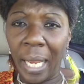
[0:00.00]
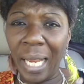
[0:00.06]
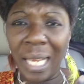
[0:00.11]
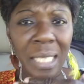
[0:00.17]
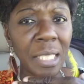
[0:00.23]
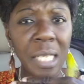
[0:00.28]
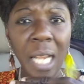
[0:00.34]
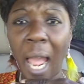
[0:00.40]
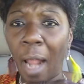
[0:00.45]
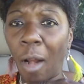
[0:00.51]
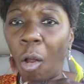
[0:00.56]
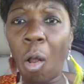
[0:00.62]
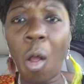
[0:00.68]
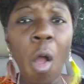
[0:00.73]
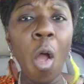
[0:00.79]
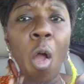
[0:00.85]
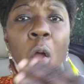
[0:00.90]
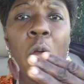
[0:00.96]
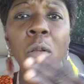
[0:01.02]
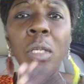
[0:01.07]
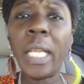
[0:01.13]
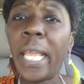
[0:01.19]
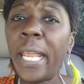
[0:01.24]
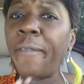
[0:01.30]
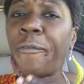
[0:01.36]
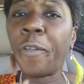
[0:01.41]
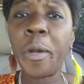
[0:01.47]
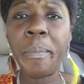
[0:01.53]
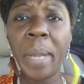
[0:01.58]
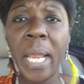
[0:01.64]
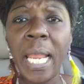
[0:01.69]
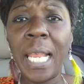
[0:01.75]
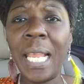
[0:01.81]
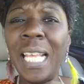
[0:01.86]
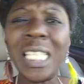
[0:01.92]
it's not only for
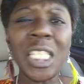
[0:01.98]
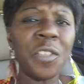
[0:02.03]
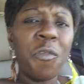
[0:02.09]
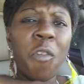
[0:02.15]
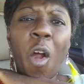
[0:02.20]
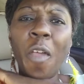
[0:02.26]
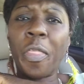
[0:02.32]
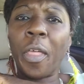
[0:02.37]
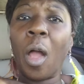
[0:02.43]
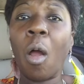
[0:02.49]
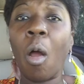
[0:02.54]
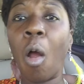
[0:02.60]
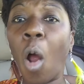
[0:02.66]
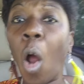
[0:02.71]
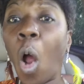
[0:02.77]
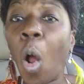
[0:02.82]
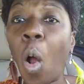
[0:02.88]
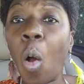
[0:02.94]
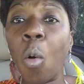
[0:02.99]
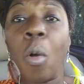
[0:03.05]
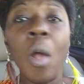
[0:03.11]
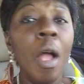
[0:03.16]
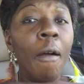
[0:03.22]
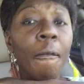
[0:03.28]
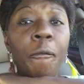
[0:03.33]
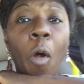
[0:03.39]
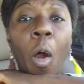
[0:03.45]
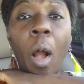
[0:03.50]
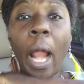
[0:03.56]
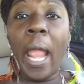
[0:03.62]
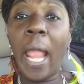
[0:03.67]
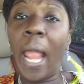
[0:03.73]
me, it's for the whole, for